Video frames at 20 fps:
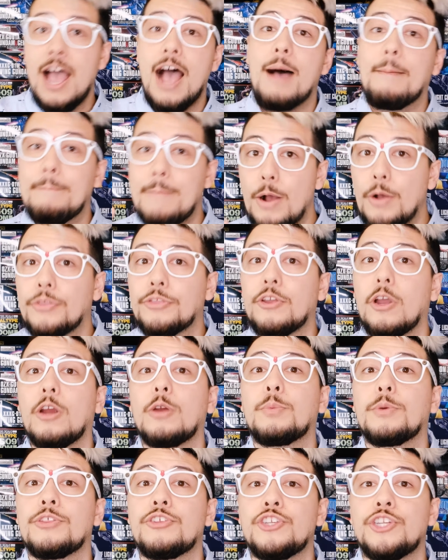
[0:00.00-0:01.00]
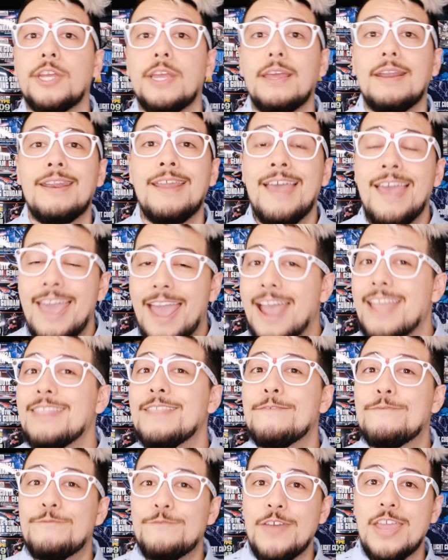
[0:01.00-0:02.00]
a mouthguard with chin, and
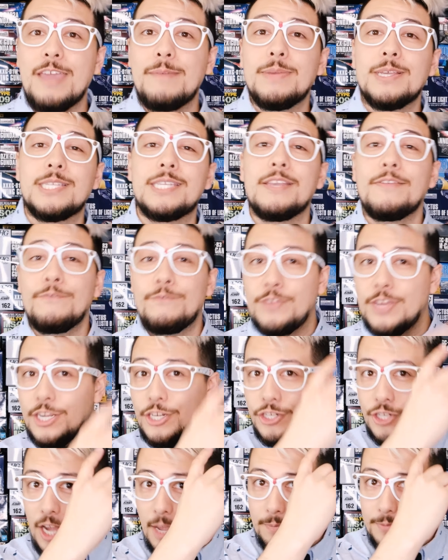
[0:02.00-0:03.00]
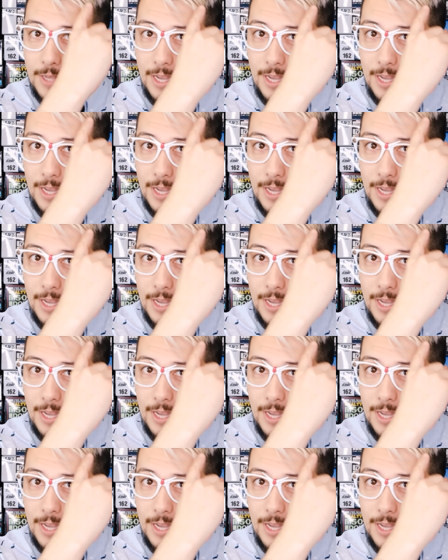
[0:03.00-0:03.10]
the famous V-shaped